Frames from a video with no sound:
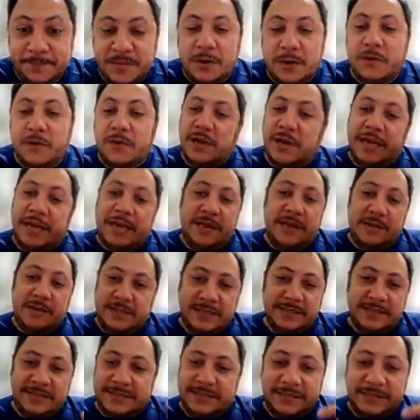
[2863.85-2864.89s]
Okay,
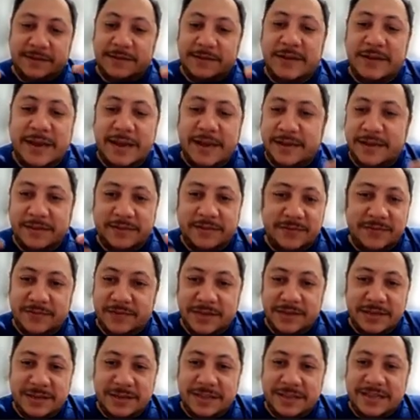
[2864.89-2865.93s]

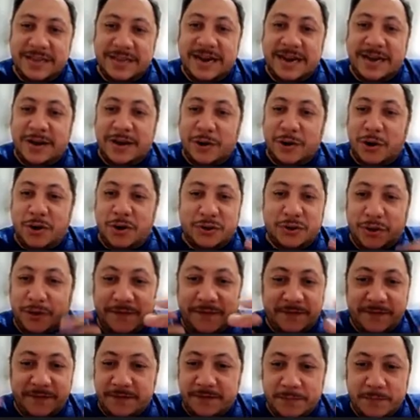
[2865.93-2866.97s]
there are a lot of
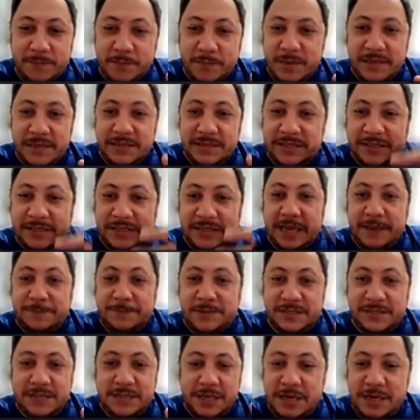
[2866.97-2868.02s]
big
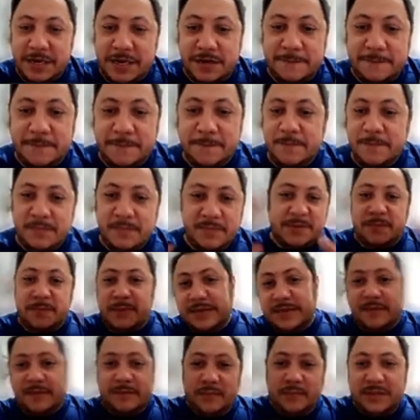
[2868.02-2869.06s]
steps here,
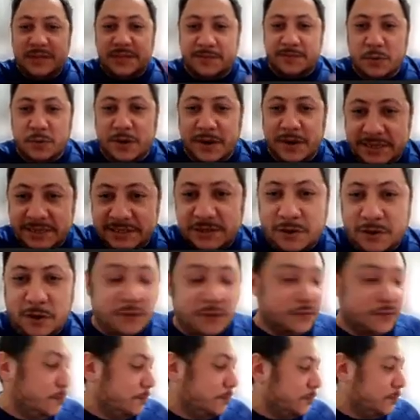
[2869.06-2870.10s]
but it's more or less
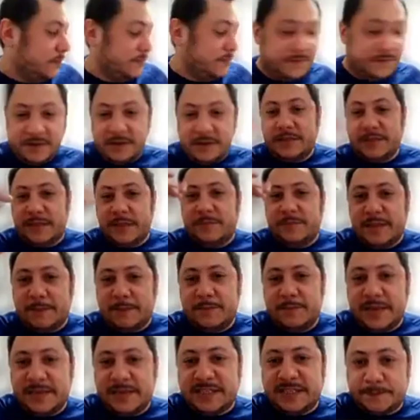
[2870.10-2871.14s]
how to prove. The
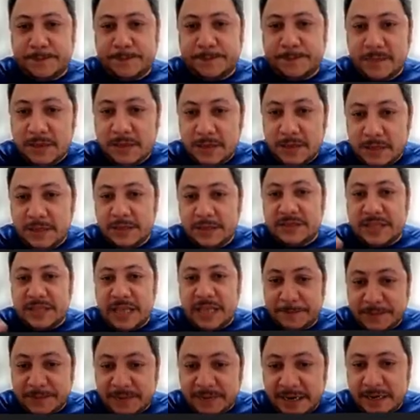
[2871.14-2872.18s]
big
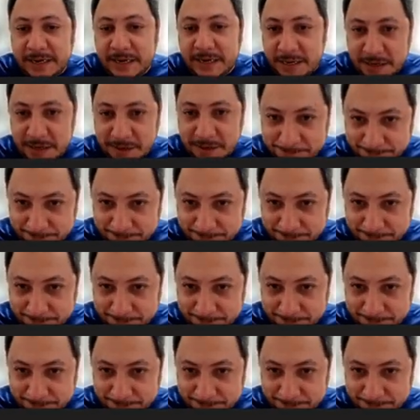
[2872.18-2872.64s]
steps are here.